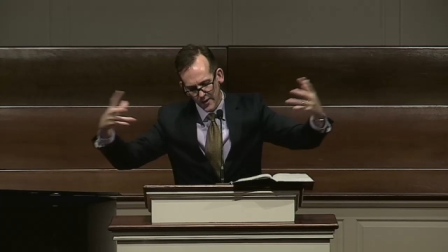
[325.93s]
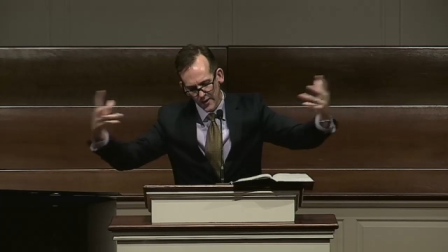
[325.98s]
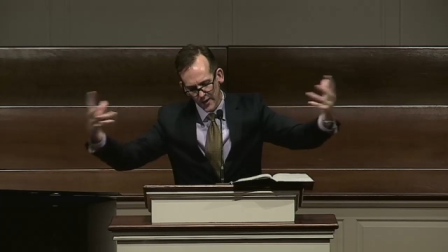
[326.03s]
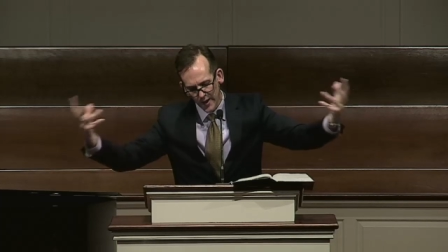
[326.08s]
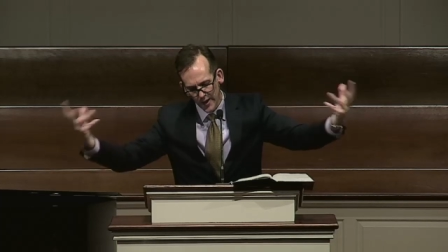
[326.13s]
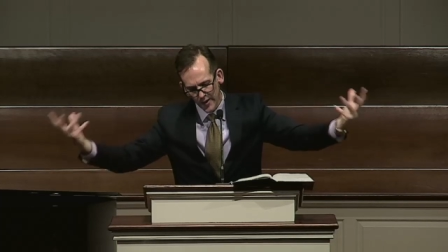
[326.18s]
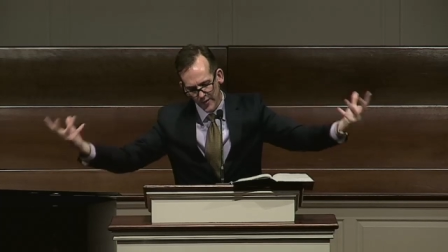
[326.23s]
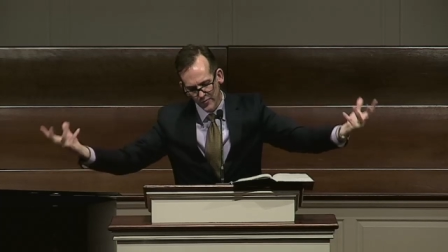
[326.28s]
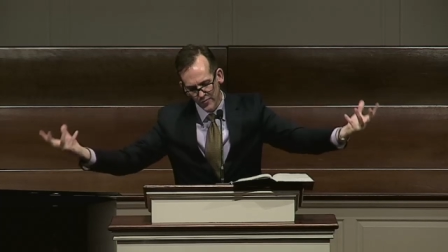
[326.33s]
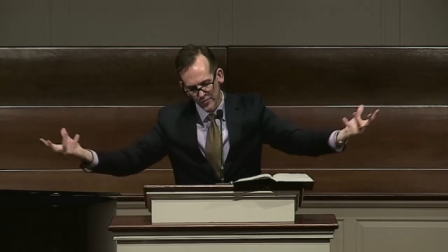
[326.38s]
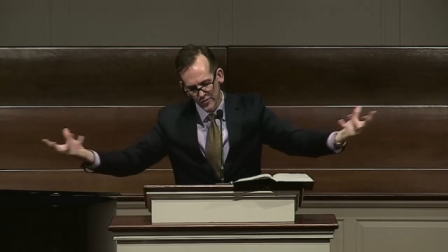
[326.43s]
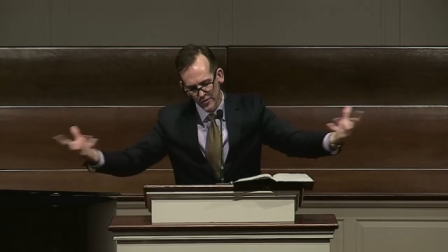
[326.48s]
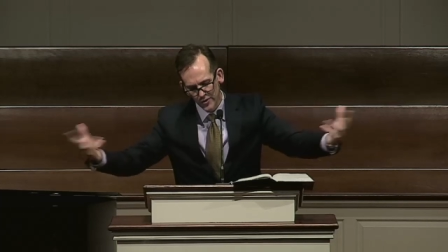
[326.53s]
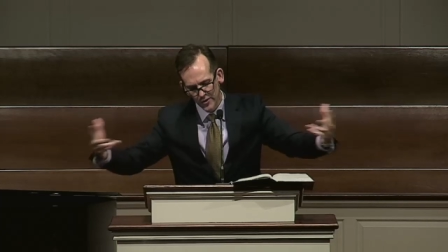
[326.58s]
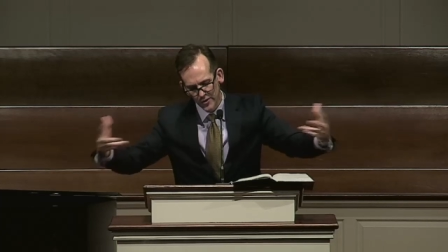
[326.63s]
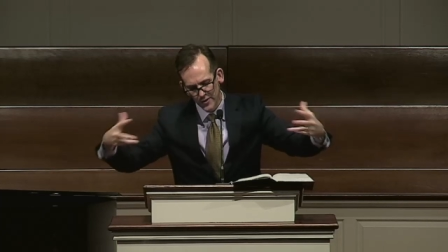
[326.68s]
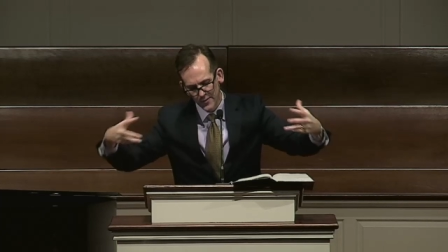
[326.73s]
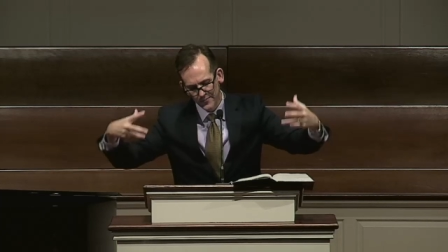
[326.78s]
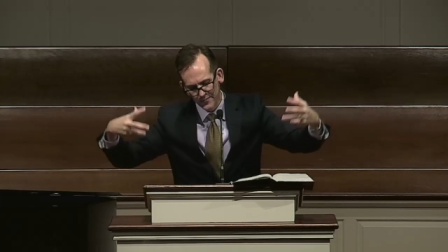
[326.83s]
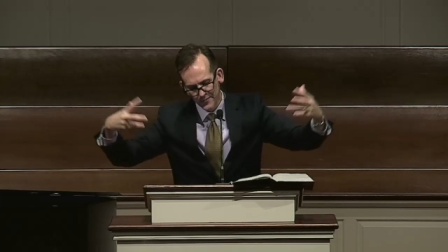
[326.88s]

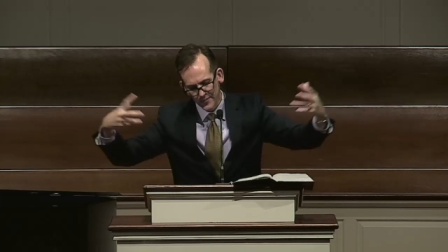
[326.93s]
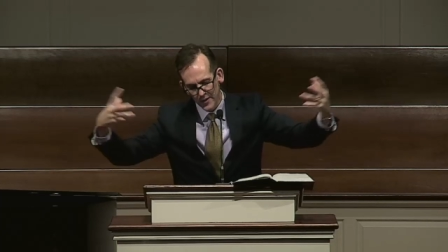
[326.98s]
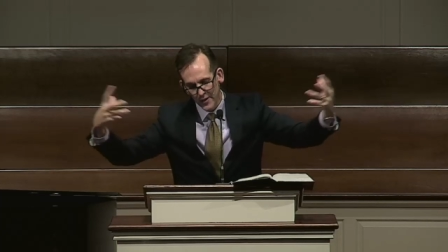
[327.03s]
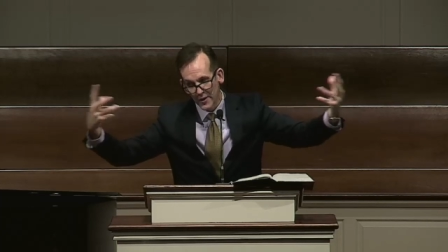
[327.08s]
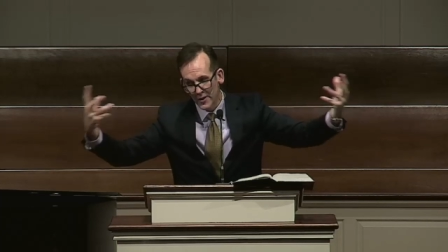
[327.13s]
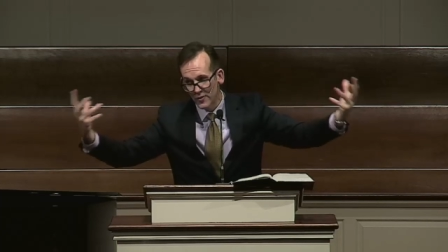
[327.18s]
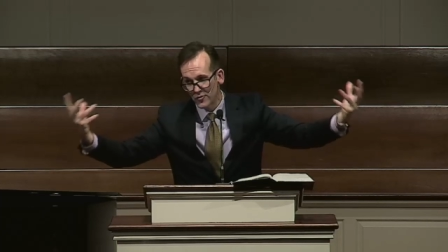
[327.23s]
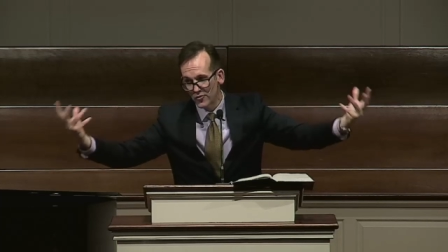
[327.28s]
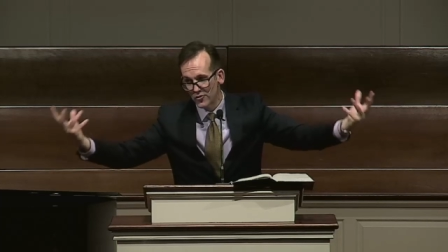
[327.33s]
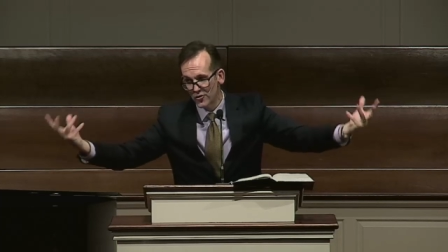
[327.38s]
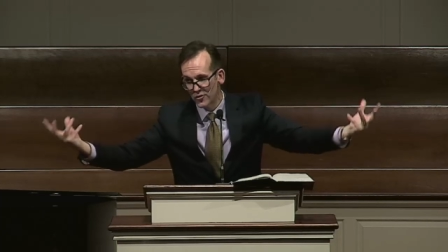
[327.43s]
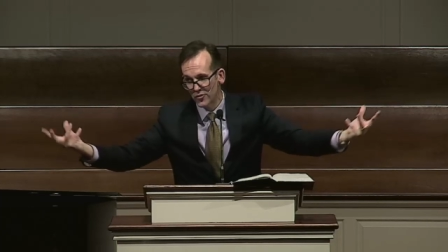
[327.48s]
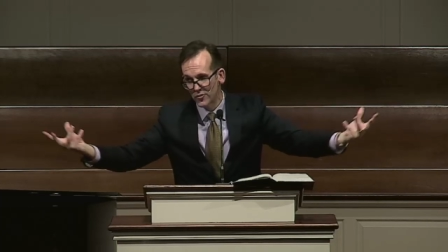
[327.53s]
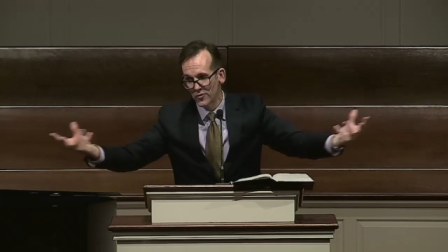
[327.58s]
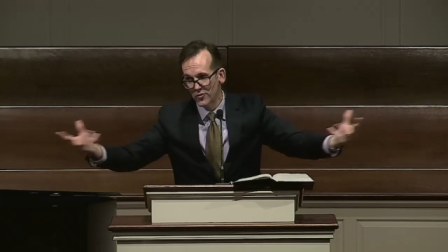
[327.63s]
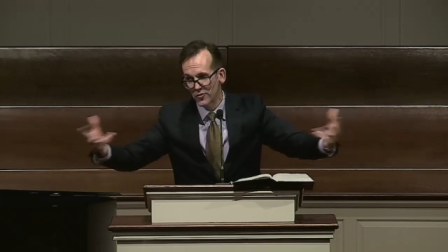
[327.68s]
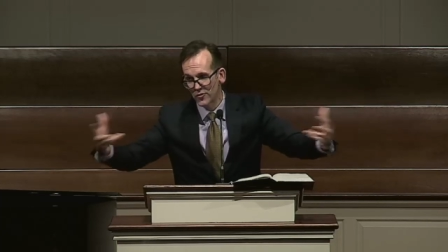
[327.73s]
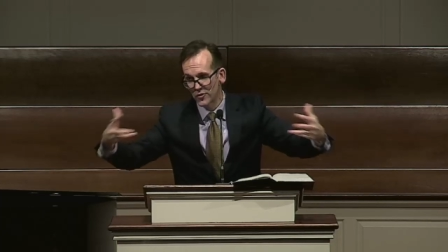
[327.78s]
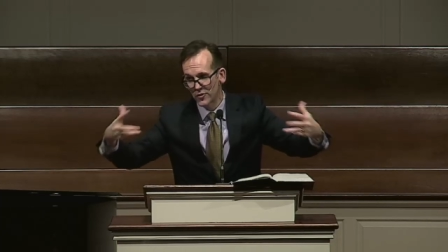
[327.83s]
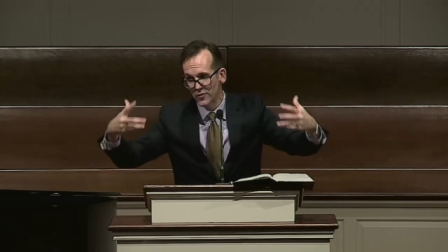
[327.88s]

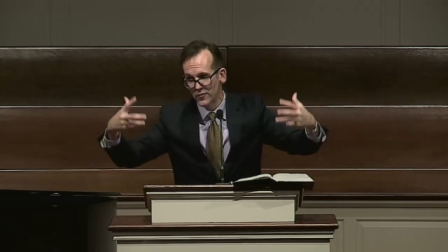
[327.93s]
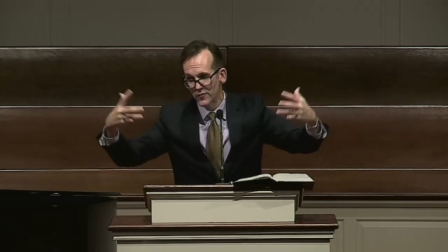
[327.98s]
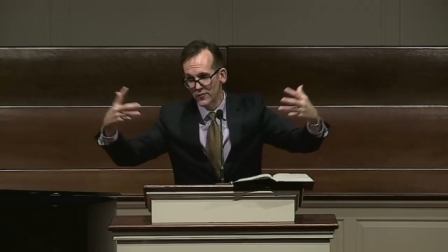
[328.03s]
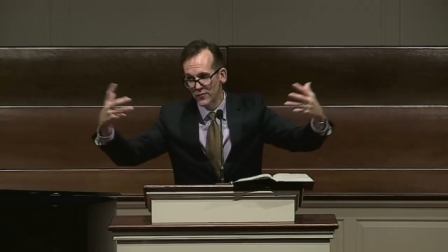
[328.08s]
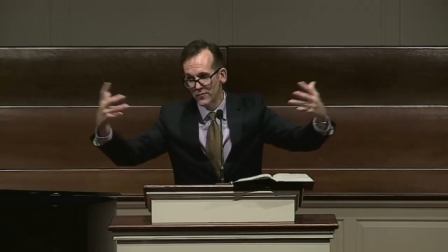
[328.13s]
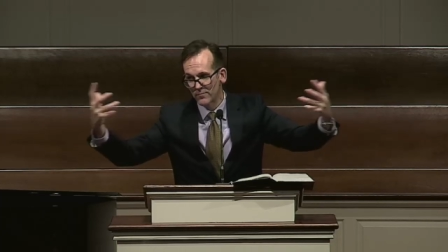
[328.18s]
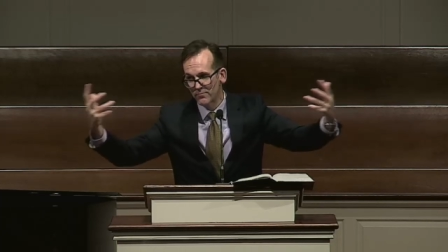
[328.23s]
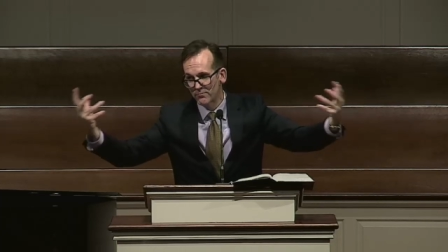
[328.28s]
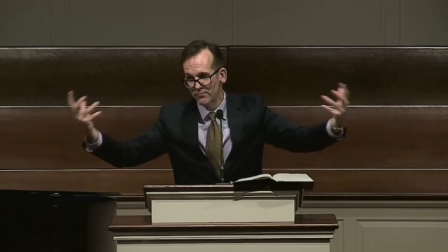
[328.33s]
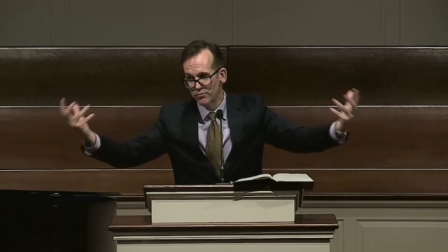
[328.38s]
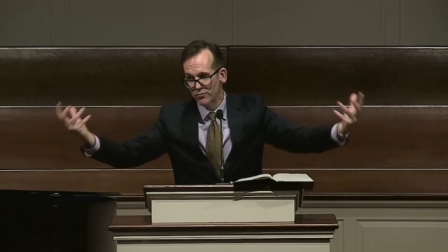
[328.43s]
counterintuitive